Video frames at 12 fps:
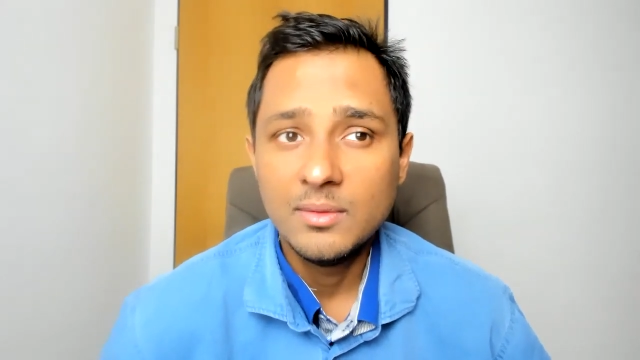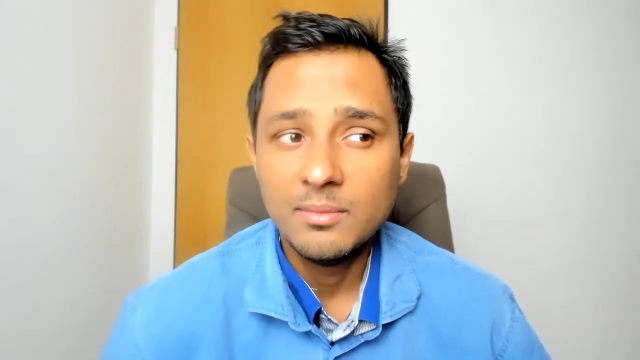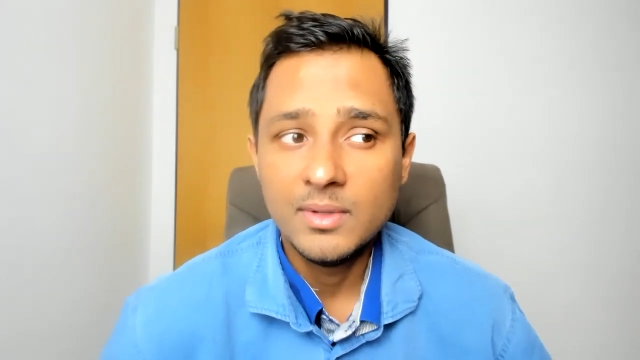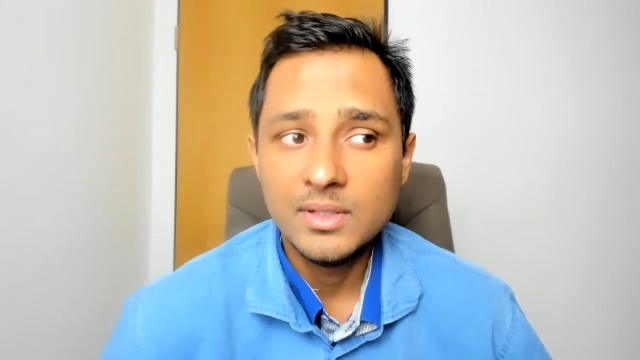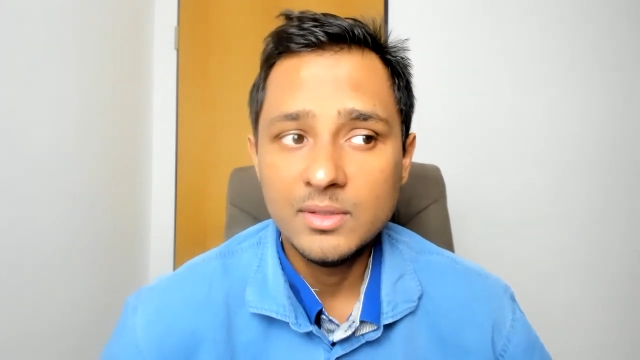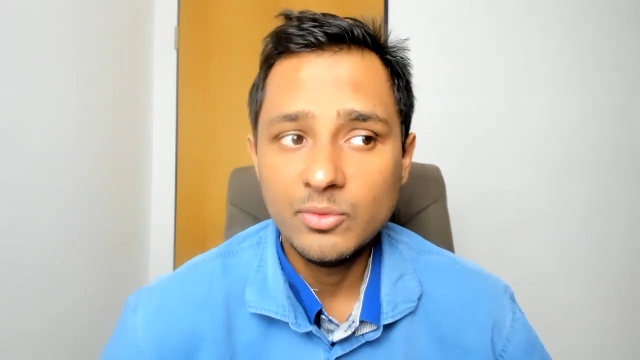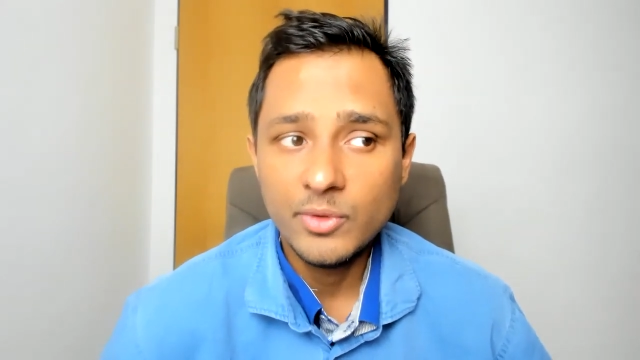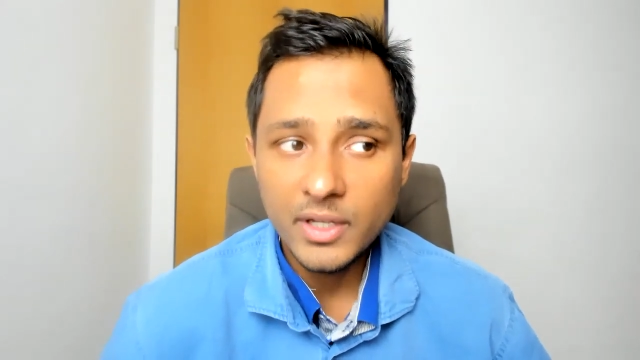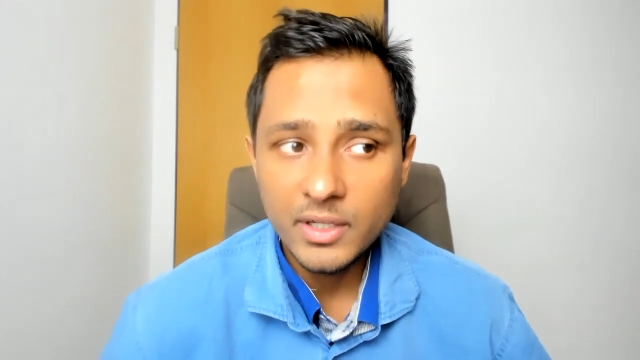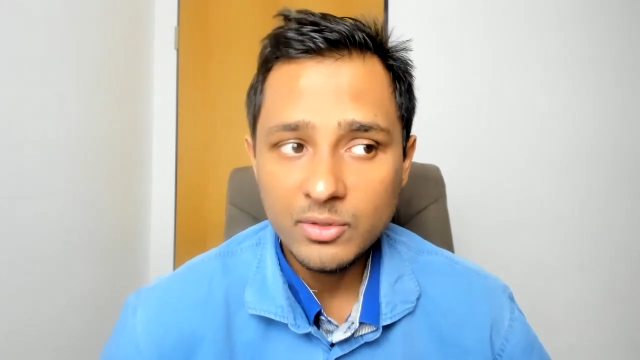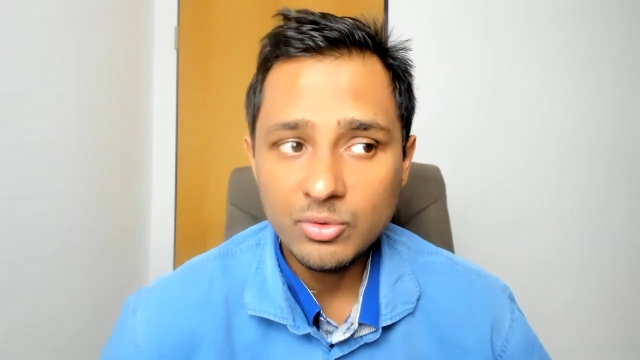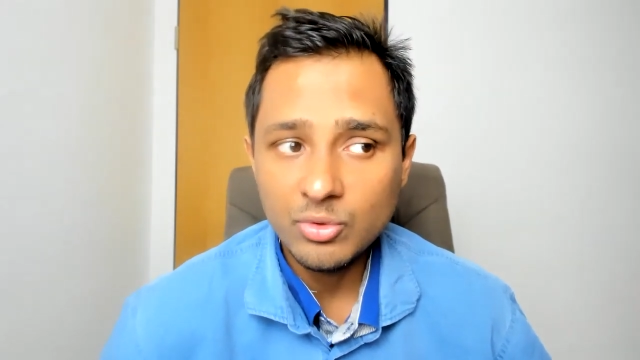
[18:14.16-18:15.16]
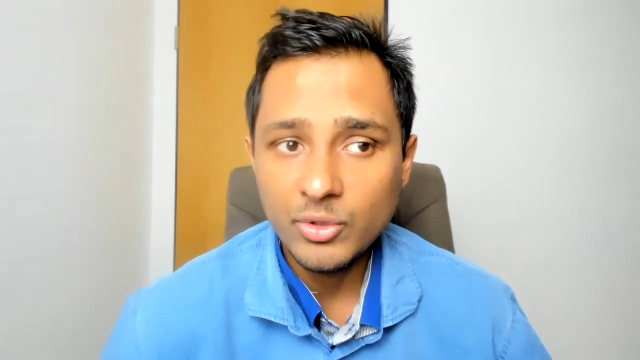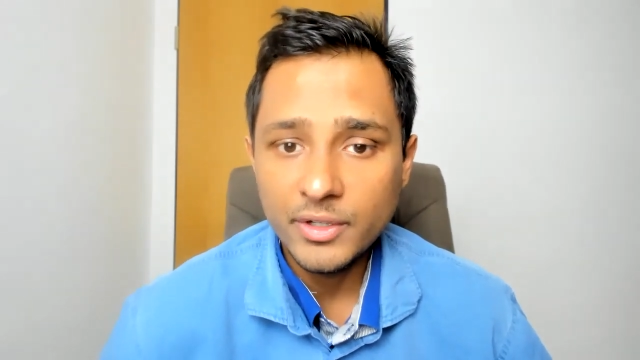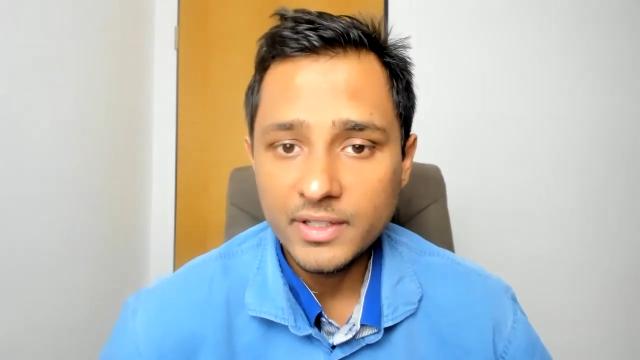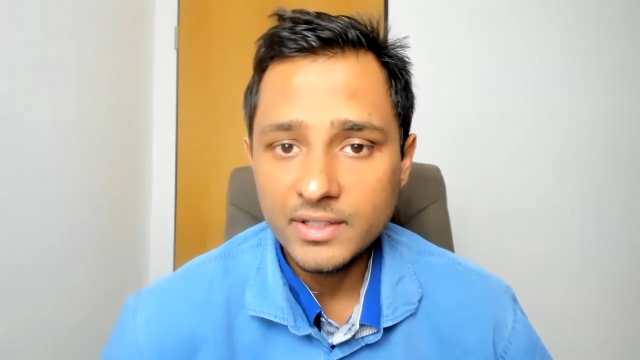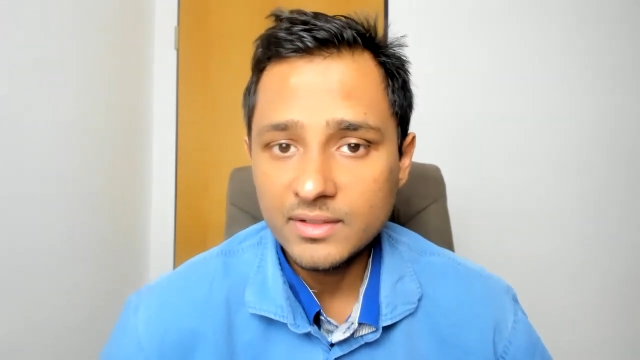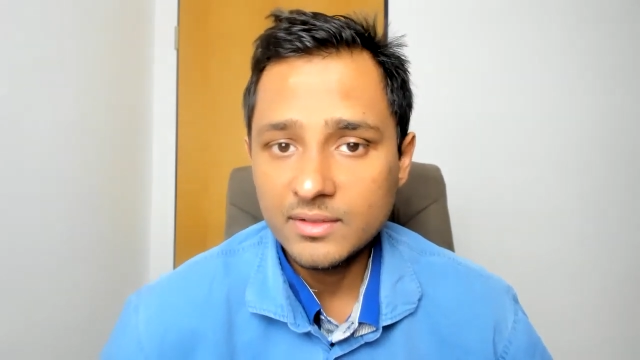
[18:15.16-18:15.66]
But the way to do
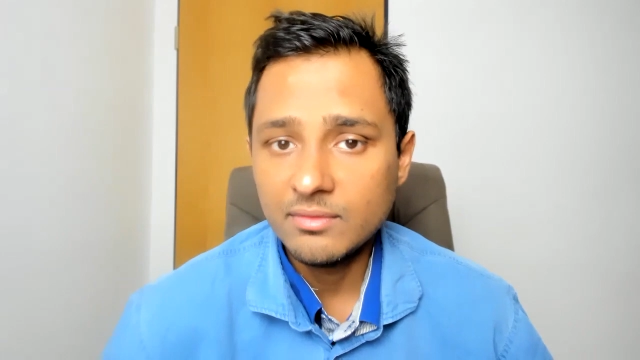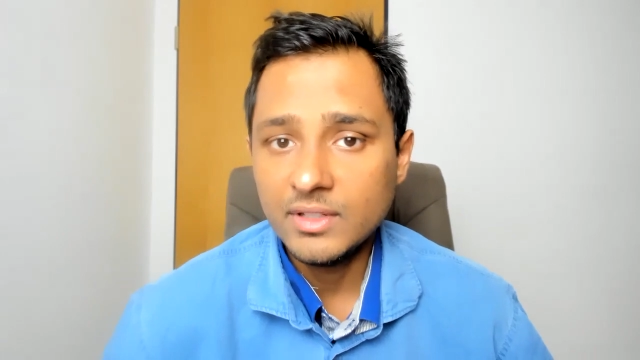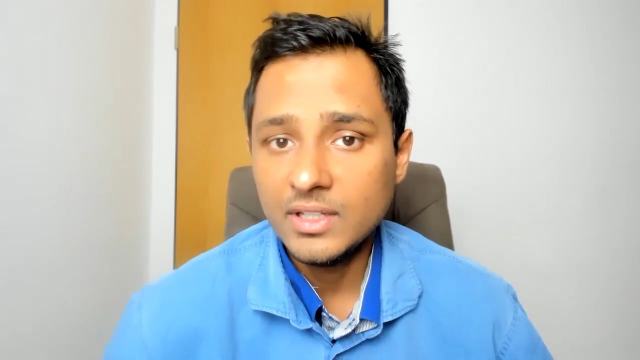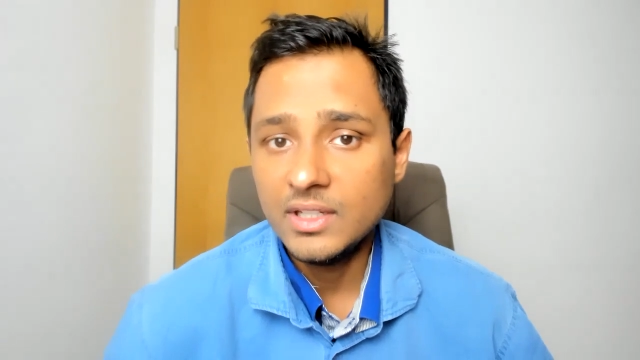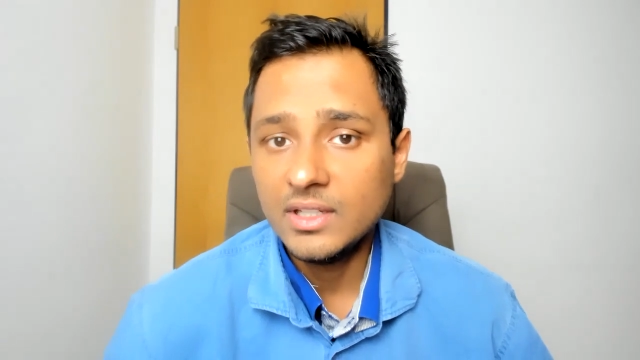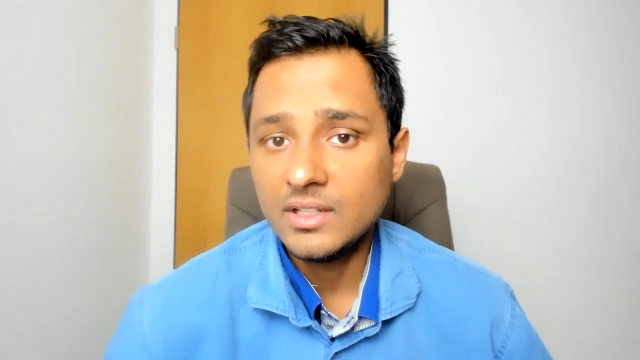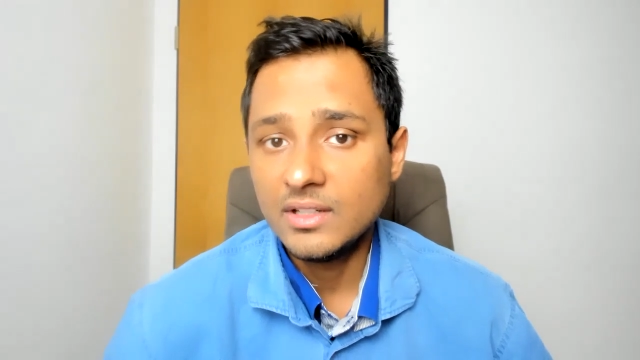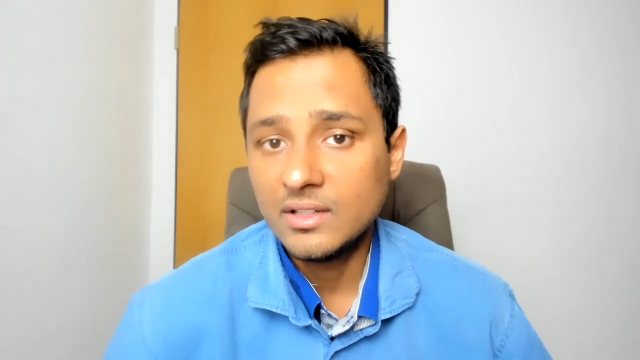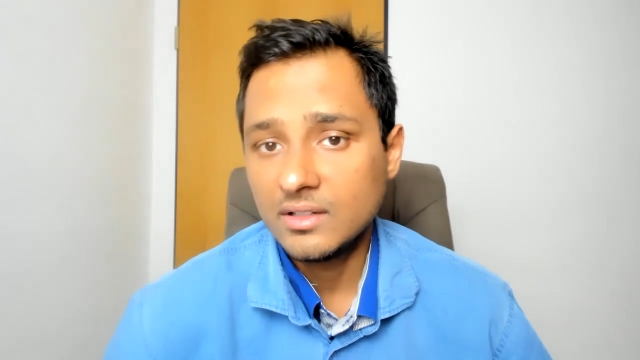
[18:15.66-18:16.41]
it is we